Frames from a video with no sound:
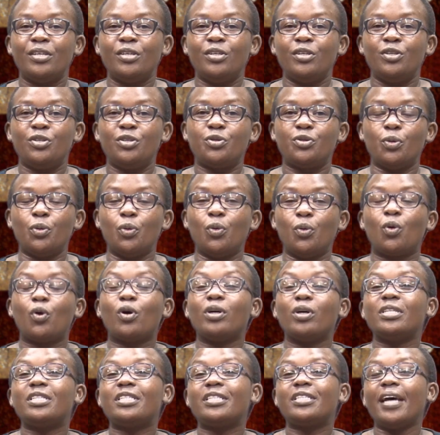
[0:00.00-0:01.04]
to
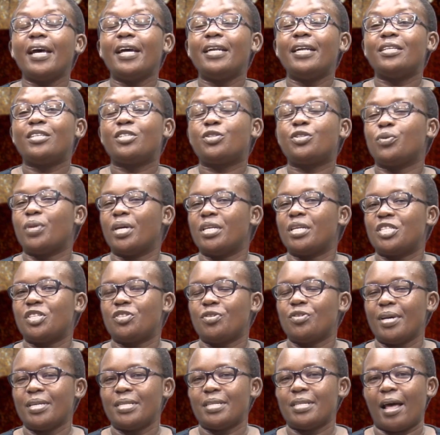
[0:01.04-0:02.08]
contend to the
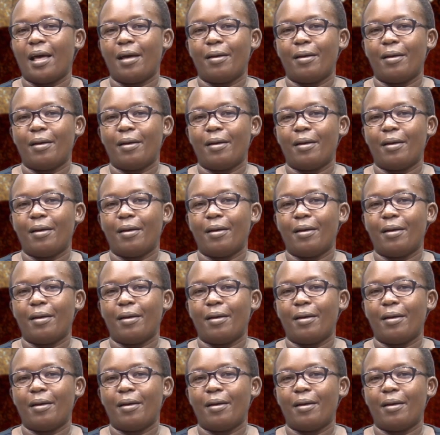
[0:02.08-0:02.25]
stressor.